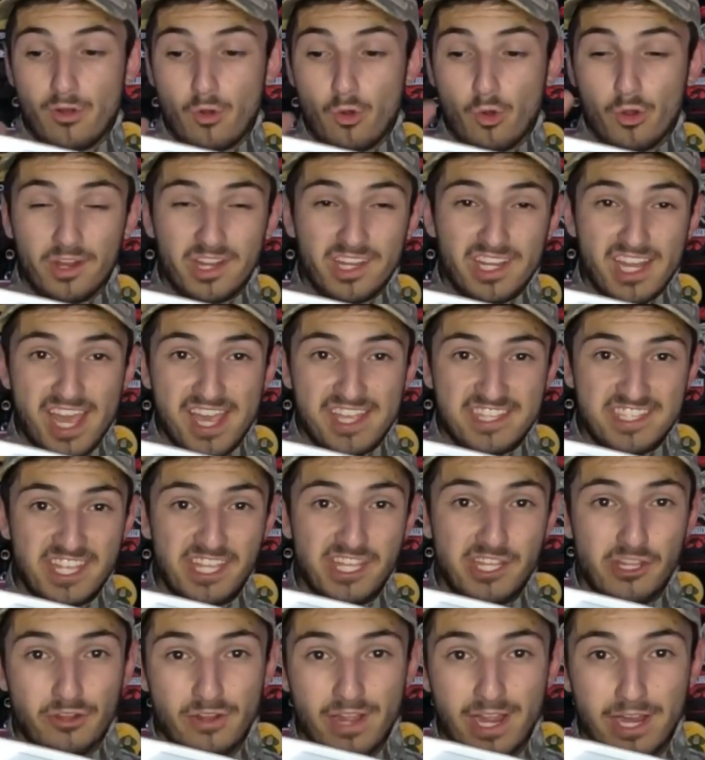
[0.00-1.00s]
organizing
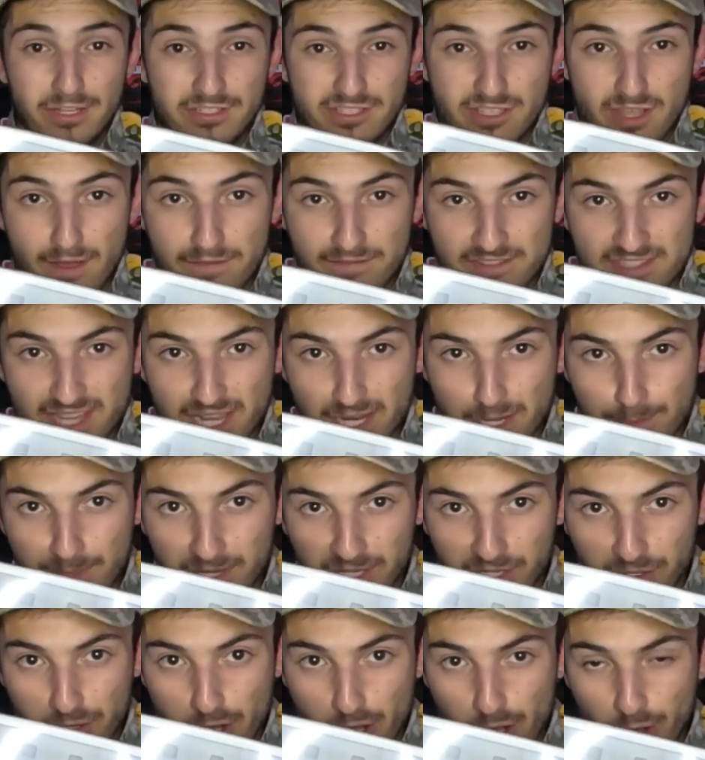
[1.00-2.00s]
your airsoft setup in
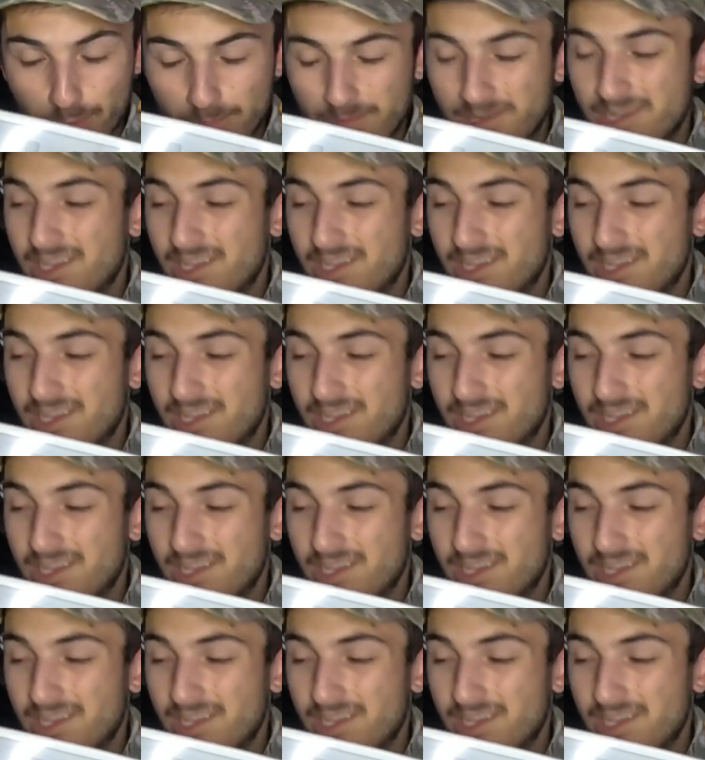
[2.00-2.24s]
your home.